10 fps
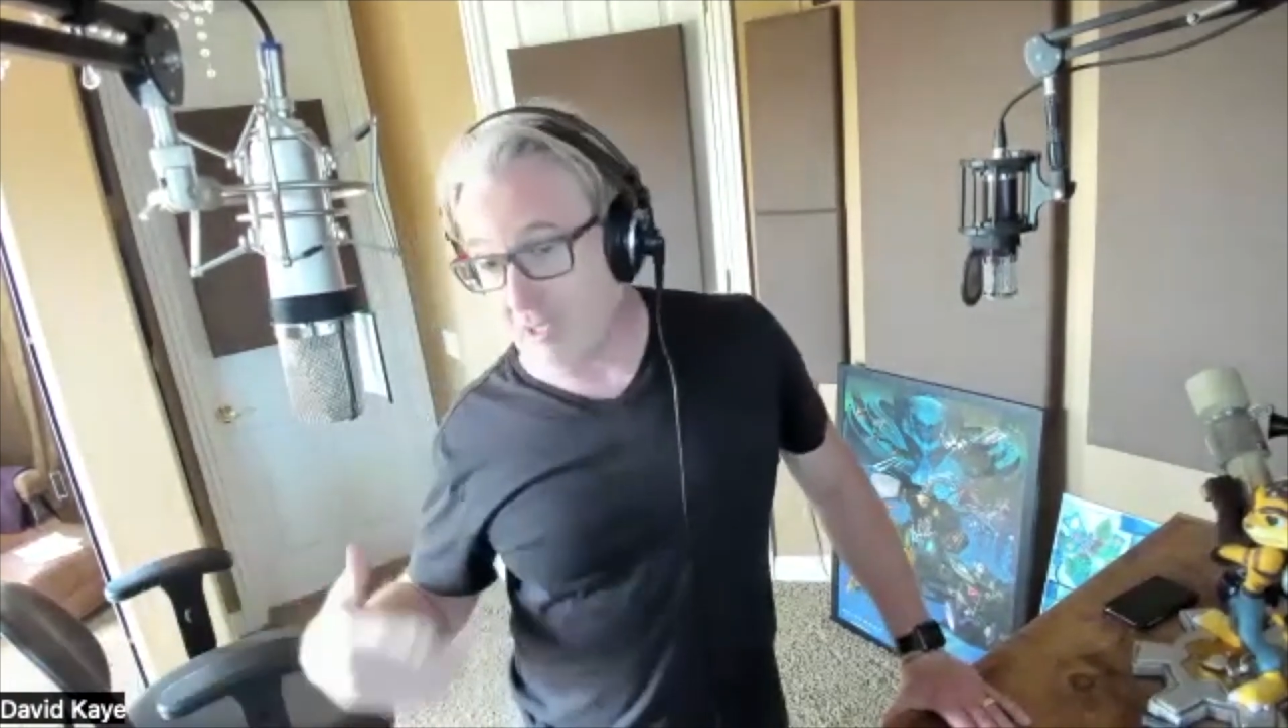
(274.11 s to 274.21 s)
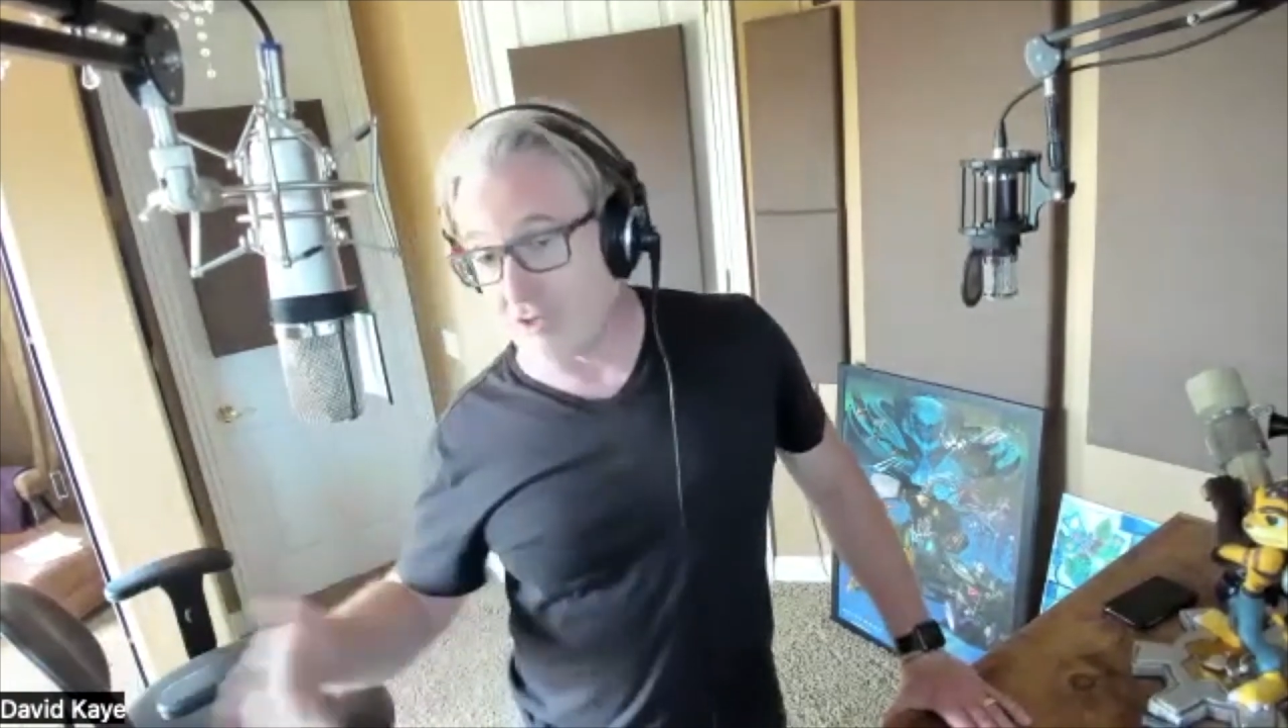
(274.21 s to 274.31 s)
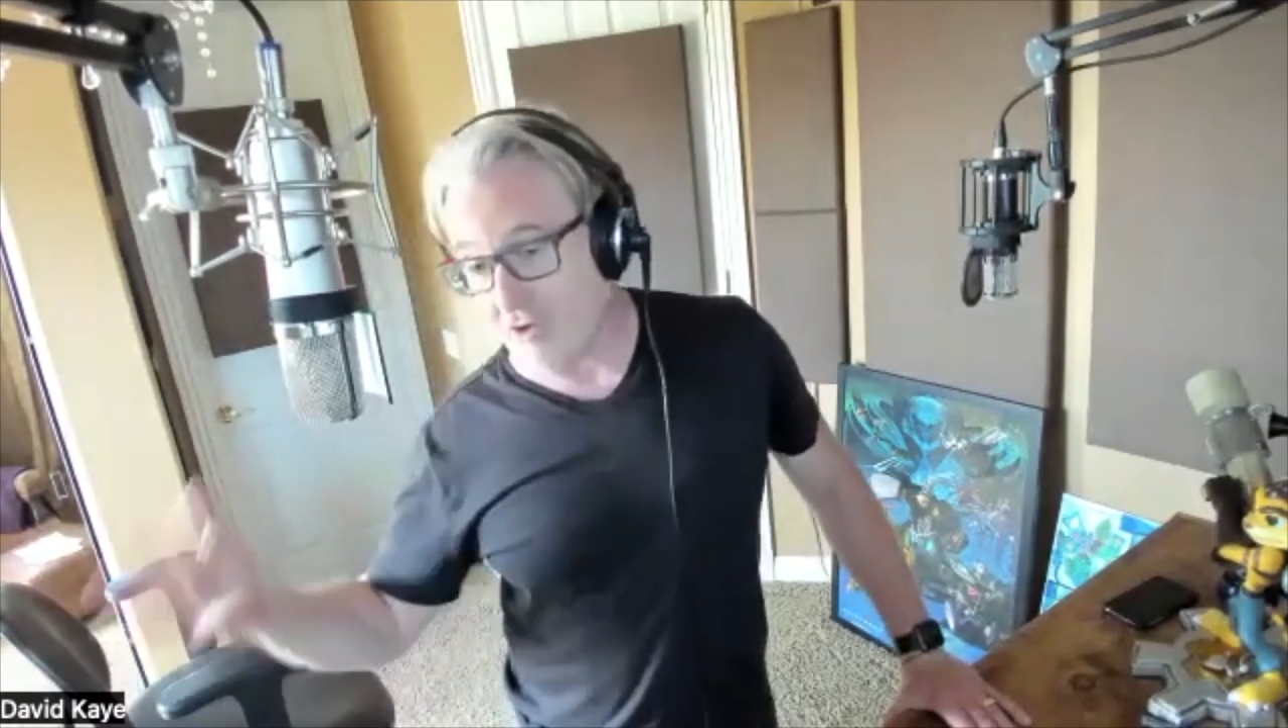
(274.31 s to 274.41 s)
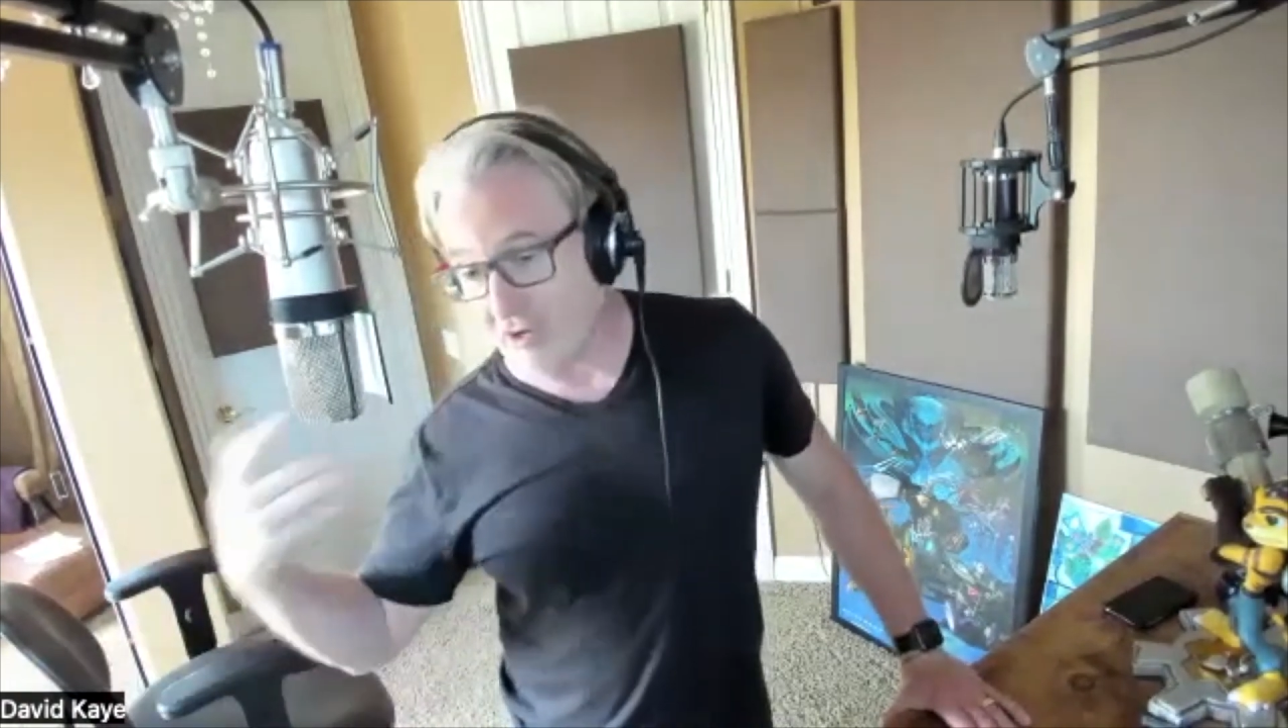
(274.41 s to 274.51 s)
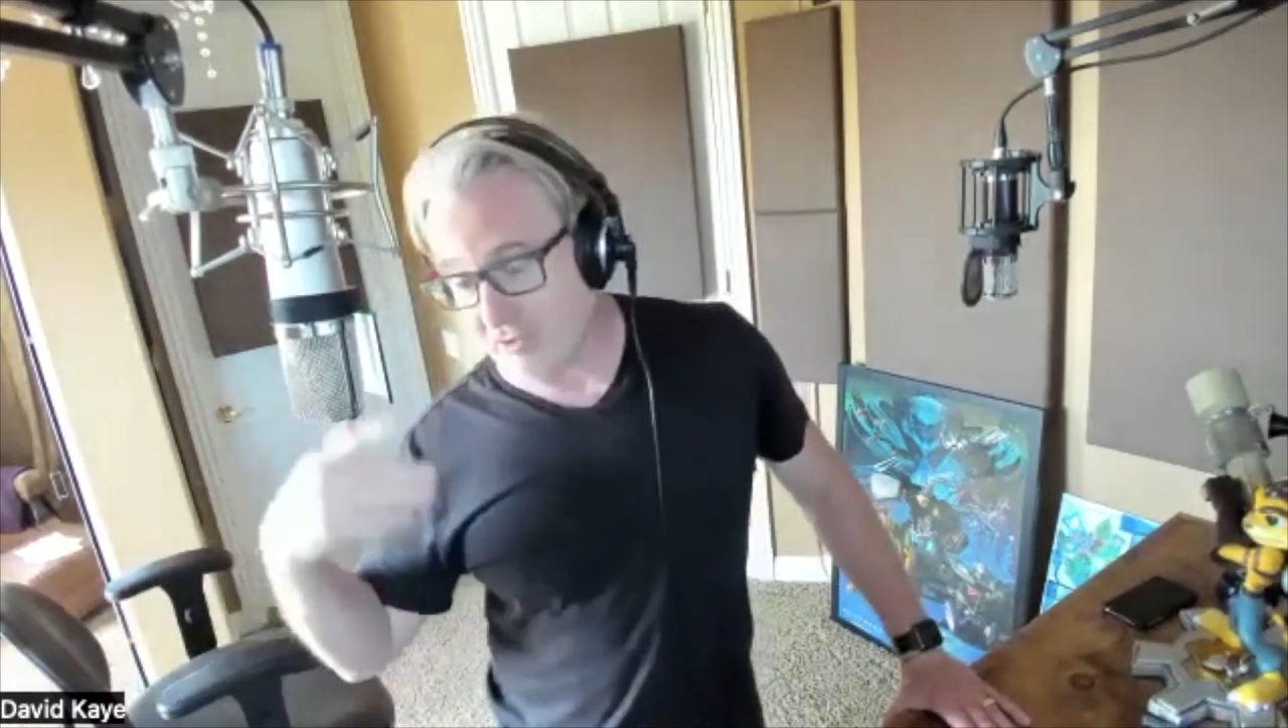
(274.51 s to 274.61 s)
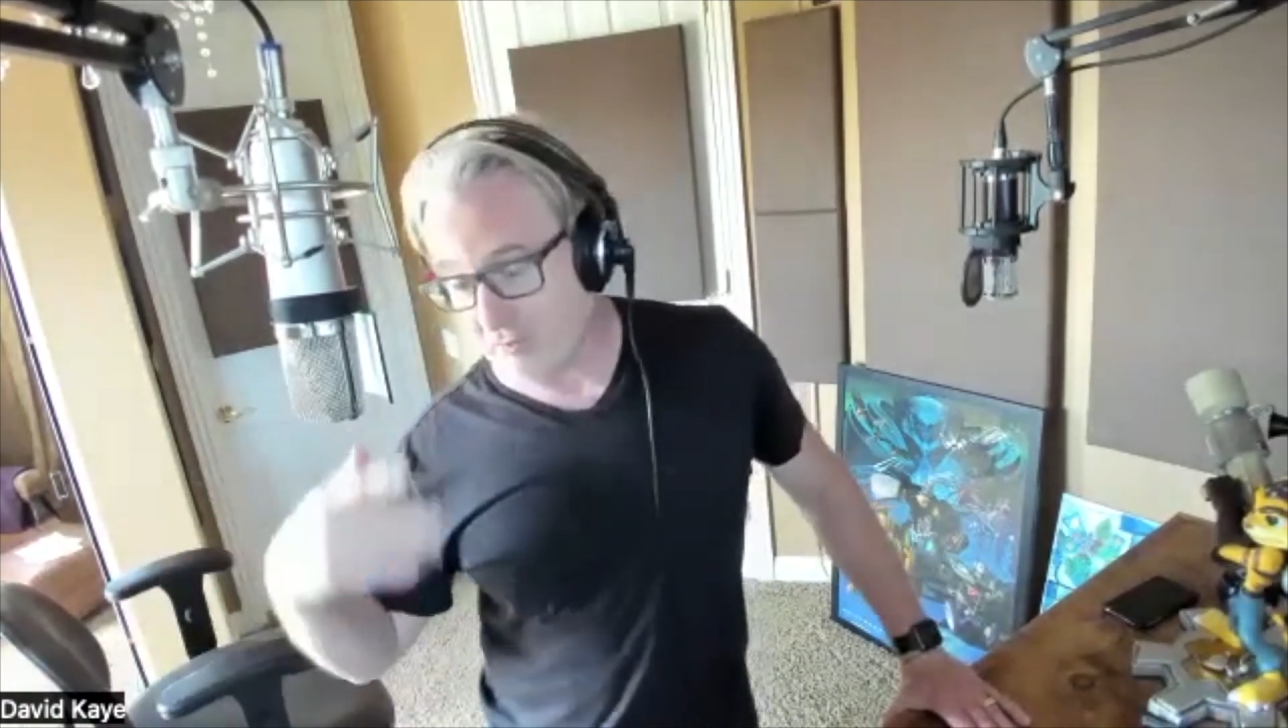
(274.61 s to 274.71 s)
in and talk to